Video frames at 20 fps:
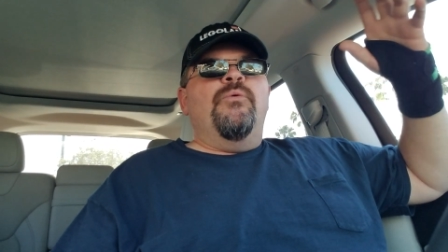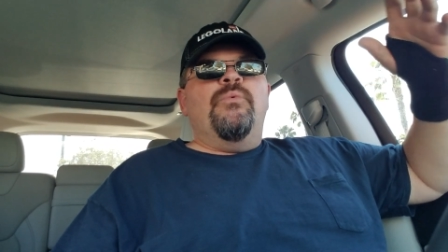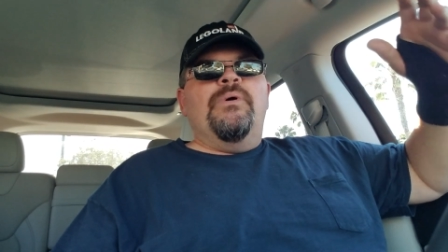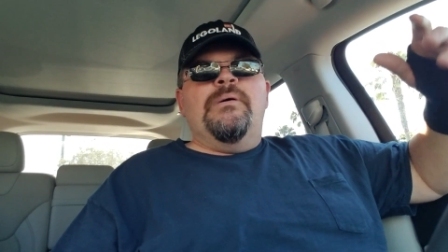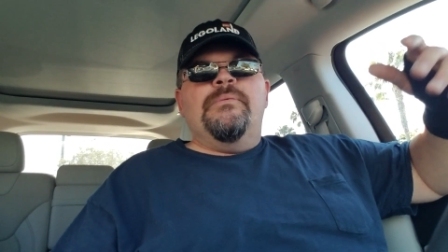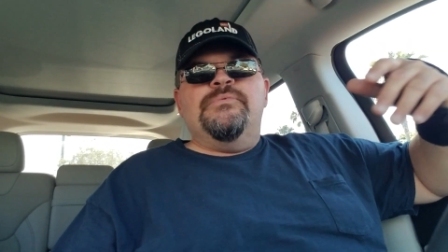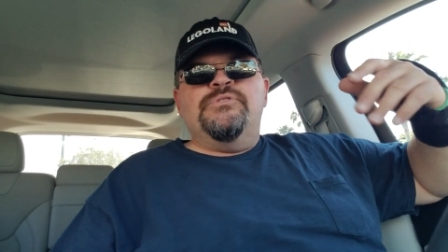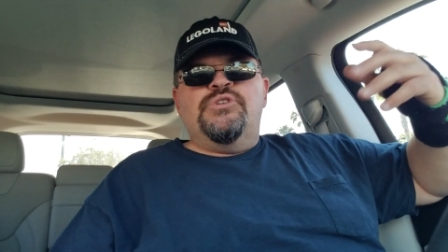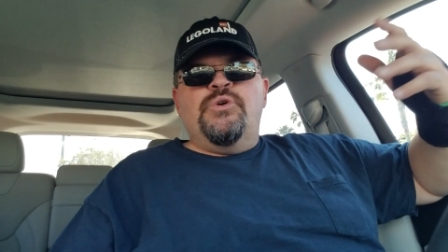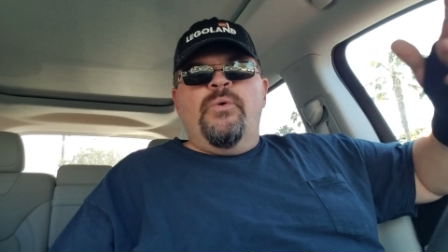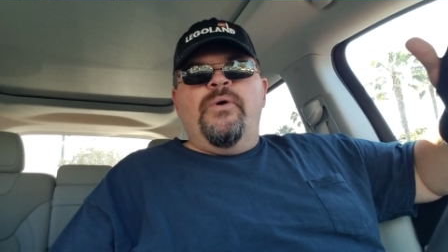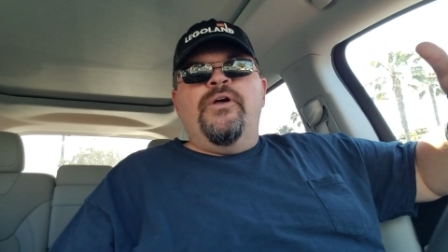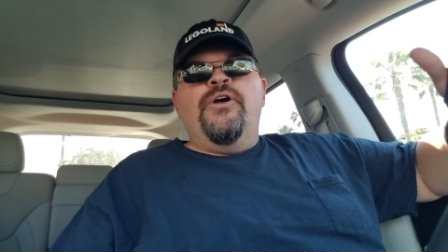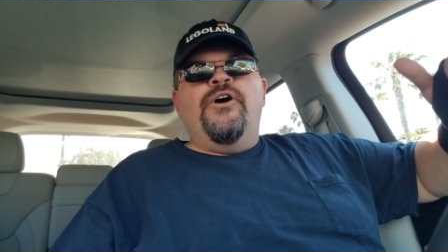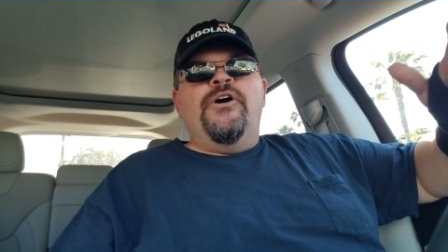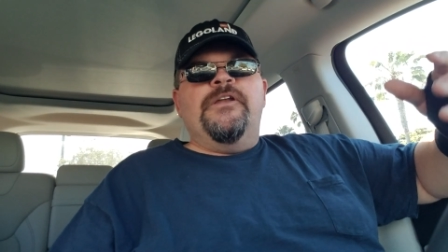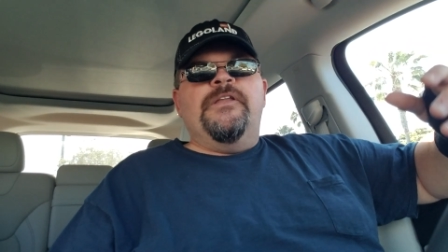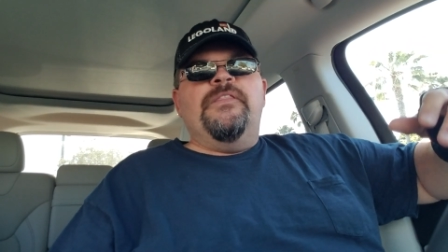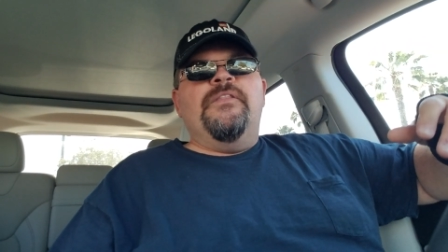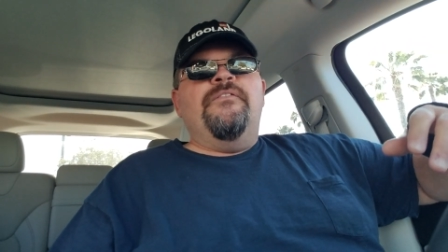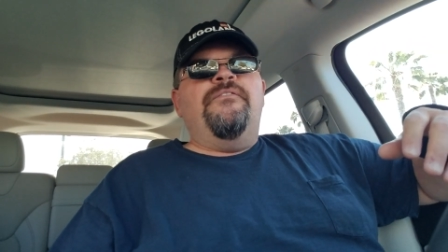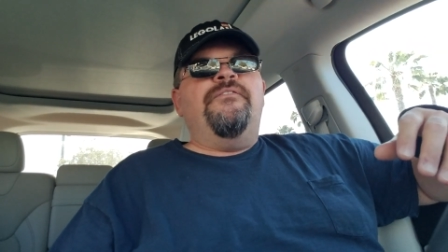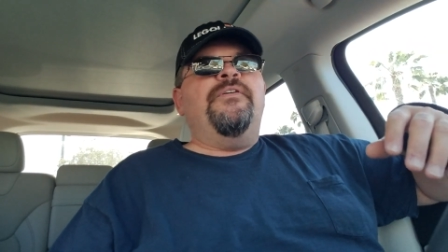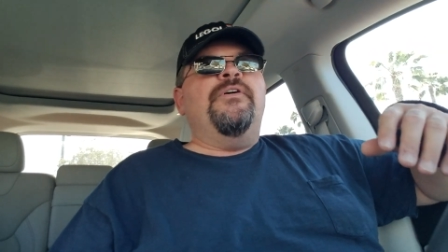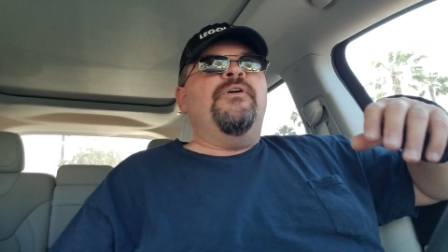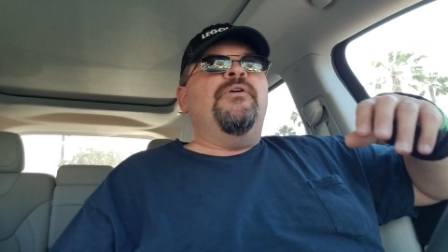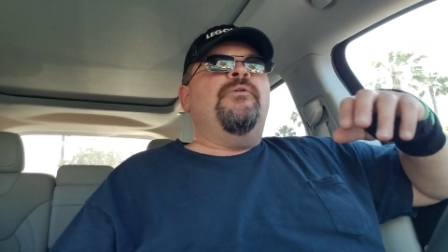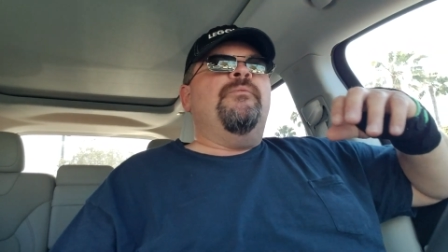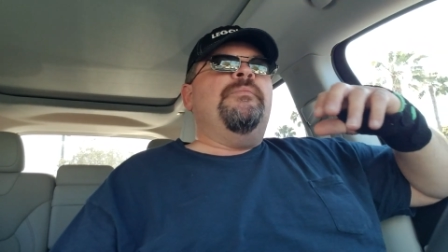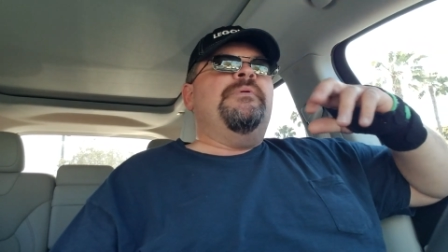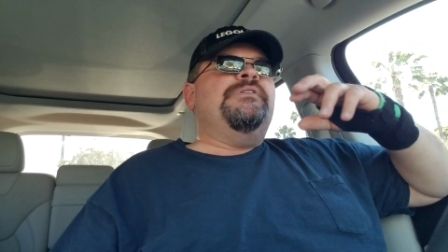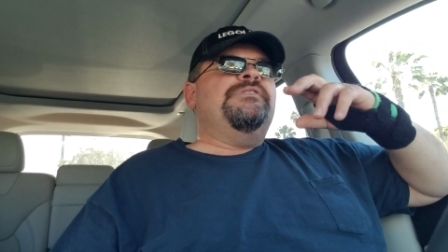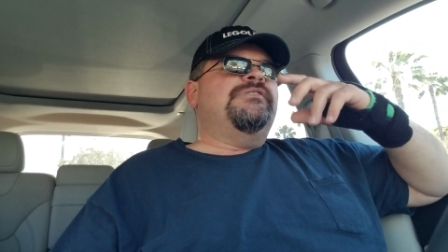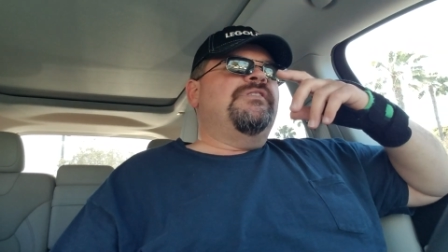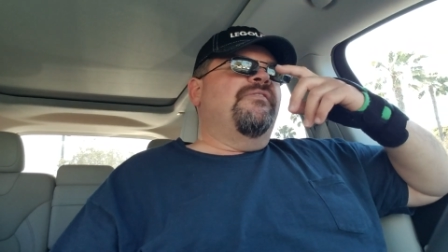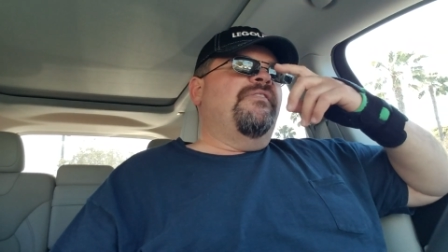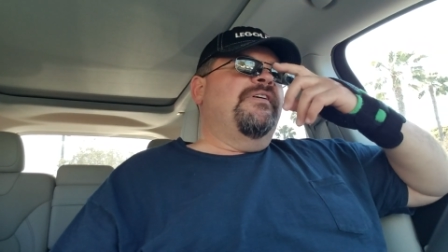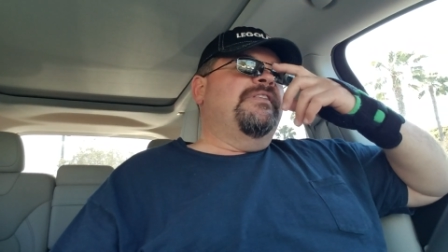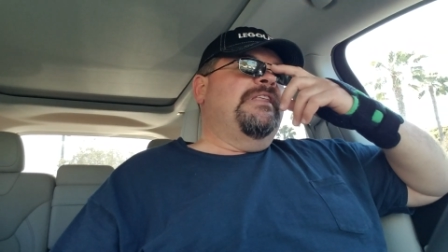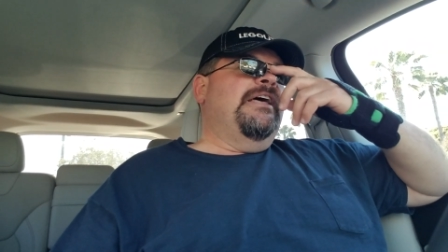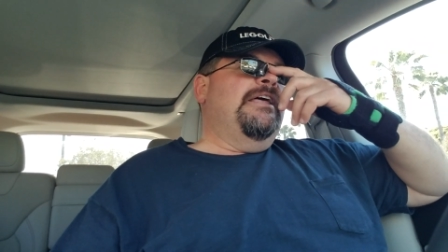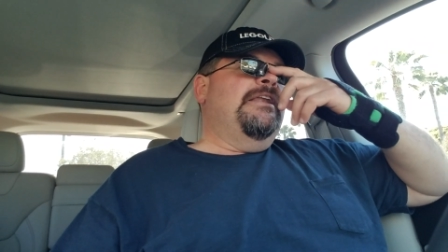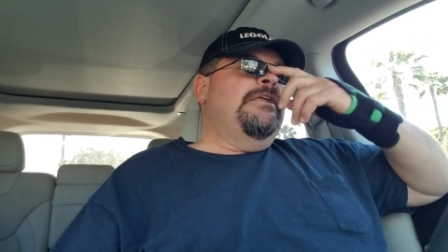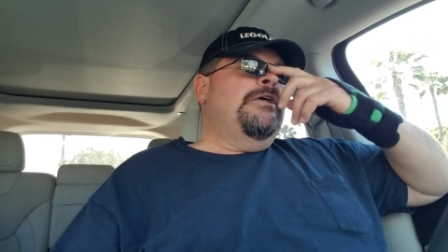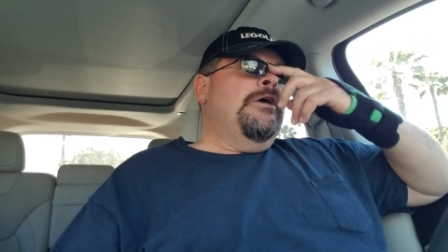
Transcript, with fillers: what was going on in the film and stuff like that.